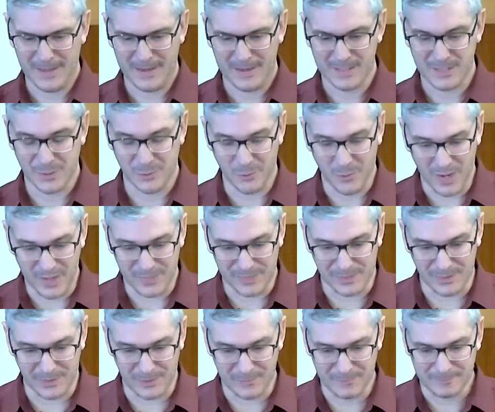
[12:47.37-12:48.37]
To what,
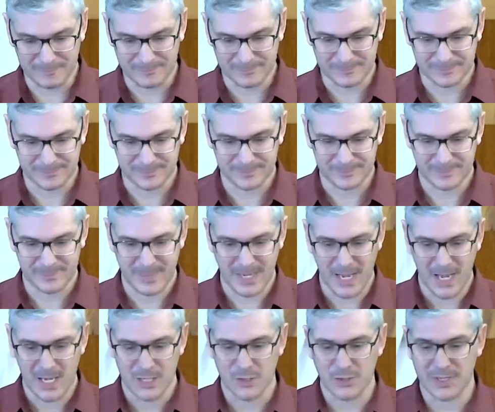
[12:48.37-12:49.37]
though?
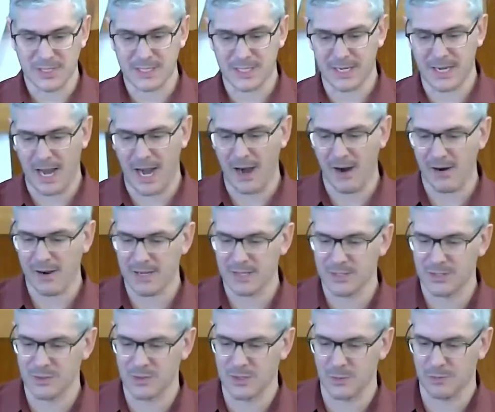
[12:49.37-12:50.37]
Tristan
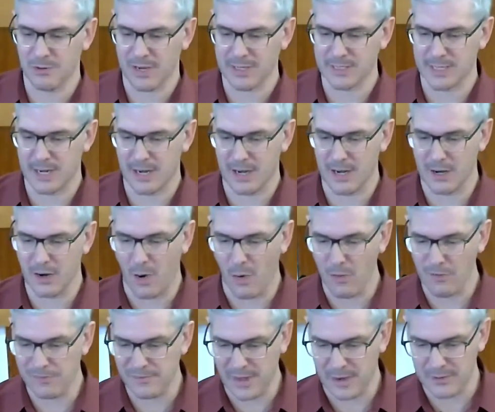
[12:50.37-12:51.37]
Harris, who's the president and
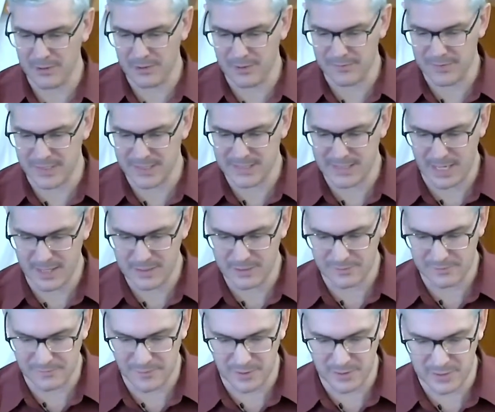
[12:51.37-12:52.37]
co-founder of the Center
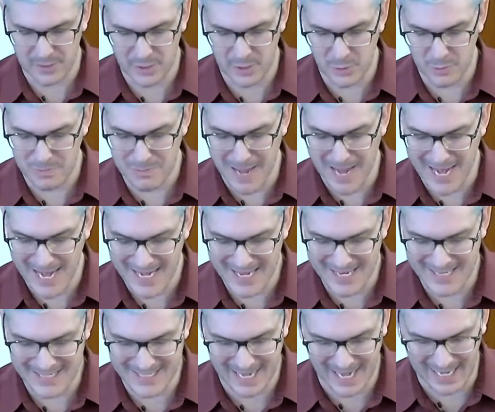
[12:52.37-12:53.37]
for
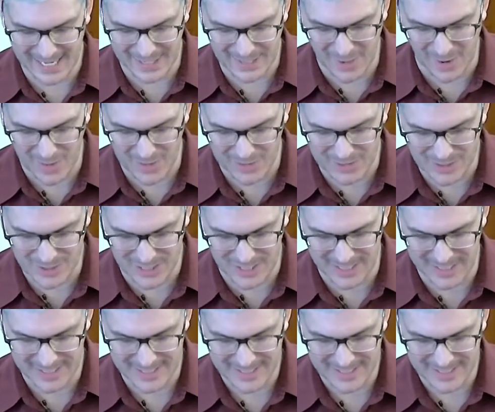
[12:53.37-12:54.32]
Humane Technology,